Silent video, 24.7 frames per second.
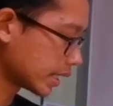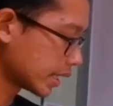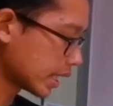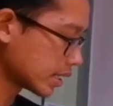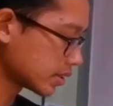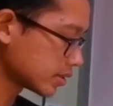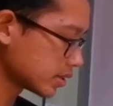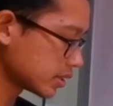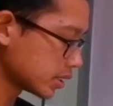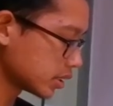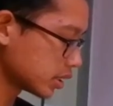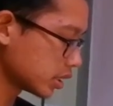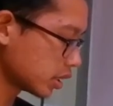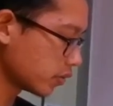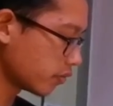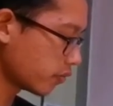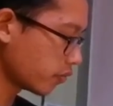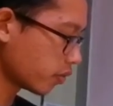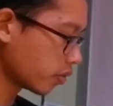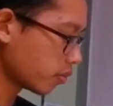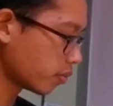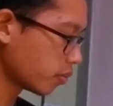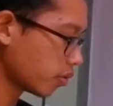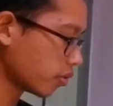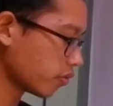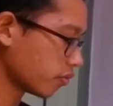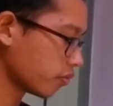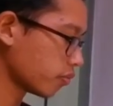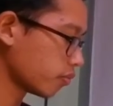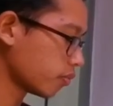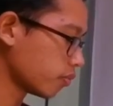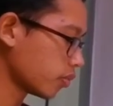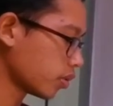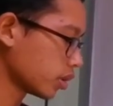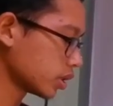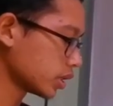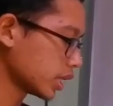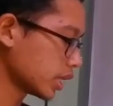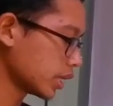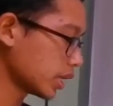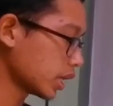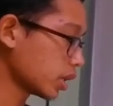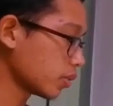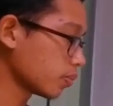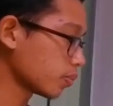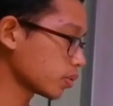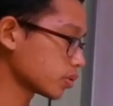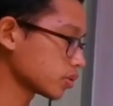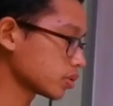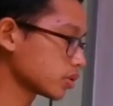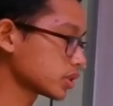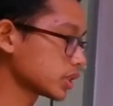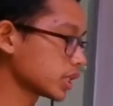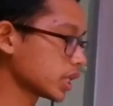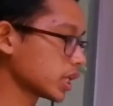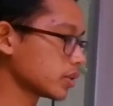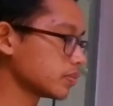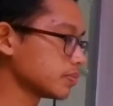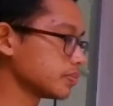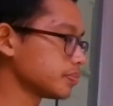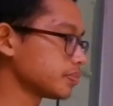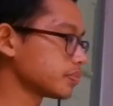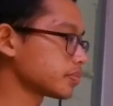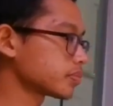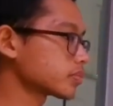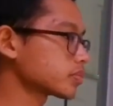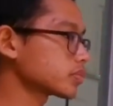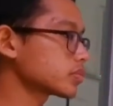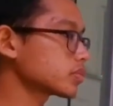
density for both model and prototype.